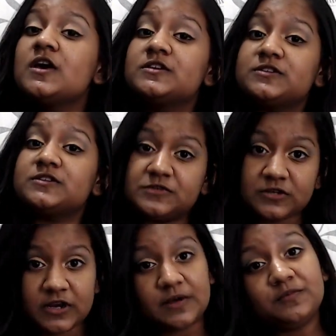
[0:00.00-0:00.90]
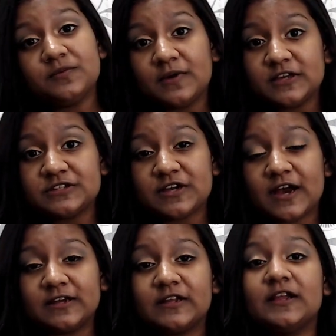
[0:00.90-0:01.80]
subscribe to my
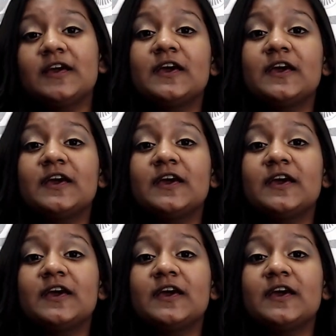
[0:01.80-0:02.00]
channel,